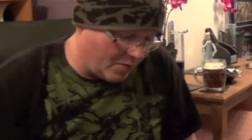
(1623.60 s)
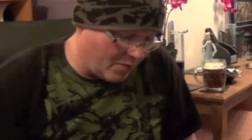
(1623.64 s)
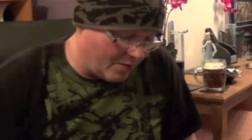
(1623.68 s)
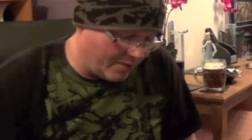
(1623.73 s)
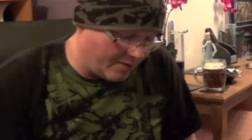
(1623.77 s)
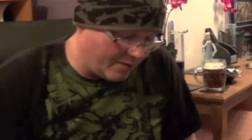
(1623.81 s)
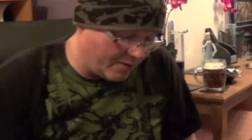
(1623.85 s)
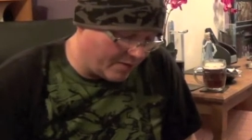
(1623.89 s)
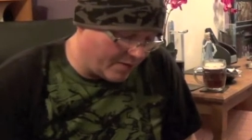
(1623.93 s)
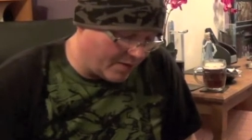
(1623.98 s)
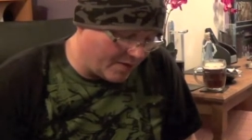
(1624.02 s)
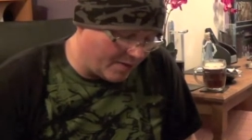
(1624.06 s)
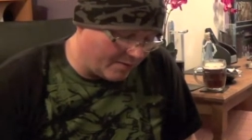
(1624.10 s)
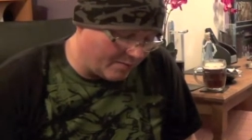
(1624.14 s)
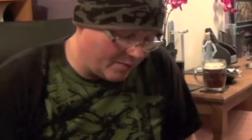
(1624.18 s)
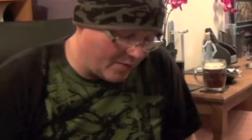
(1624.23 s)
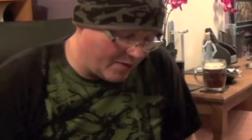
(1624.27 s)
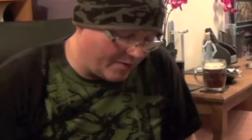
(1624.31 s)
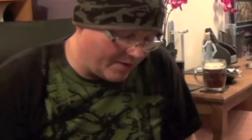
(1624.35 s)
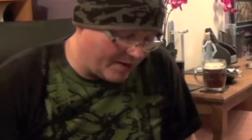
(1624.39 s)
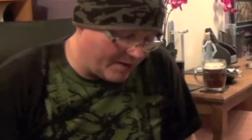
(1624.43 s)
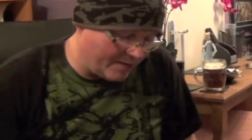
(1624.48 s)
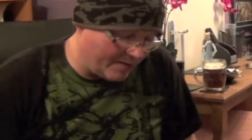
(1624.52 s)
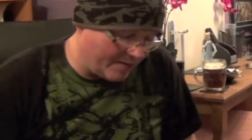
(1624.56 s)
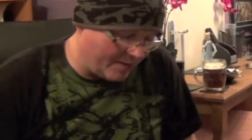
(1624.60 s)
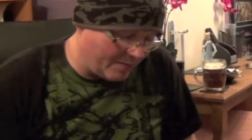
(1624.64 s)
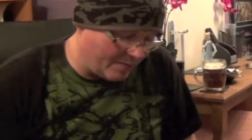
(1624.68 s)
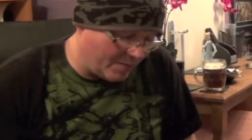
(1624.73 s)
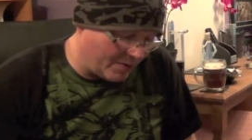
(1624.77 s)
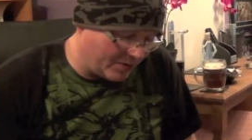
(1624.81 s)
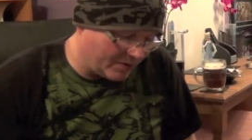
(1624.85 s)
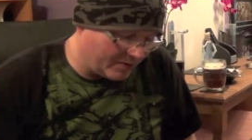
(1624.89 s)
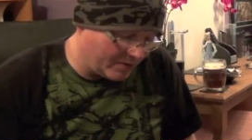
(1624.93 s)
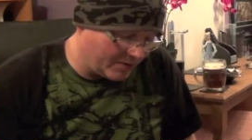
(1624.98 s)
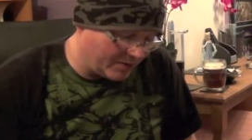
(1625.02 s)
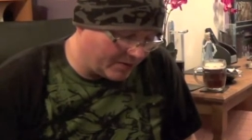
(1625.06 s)
worth anything
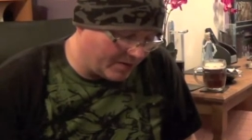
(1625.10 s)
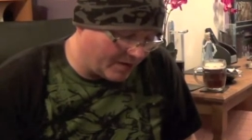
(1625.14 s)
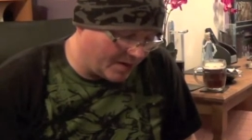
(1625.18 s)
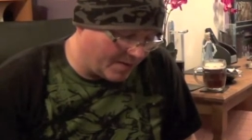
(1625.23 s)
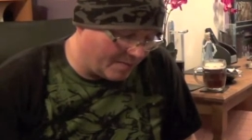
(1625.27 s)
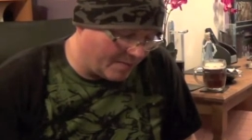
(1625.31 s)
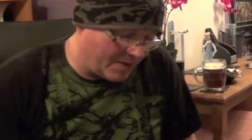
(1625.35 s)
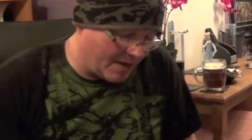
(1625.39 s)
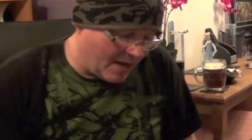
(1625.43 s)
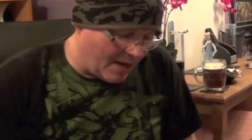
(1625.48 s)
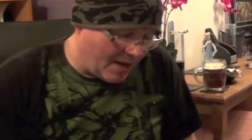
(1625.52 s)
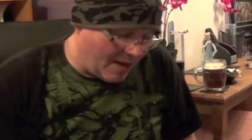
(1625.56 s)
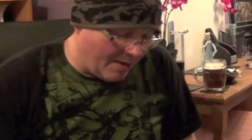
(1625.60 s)
most of the time.